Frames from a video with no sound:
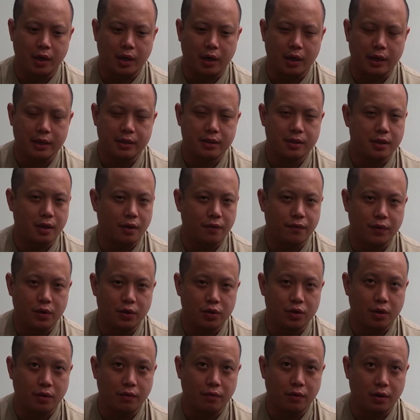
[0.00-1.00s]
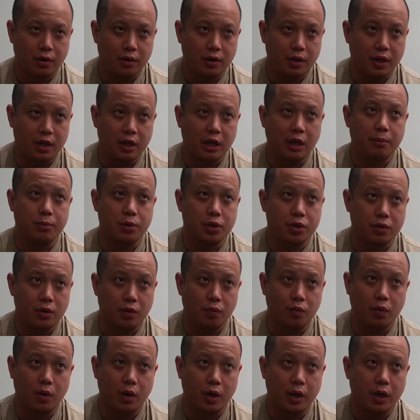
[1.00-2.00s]
That's stuff you should have learned in Chemistry
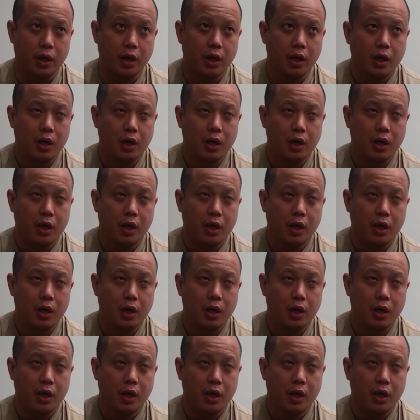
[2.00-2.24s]
1.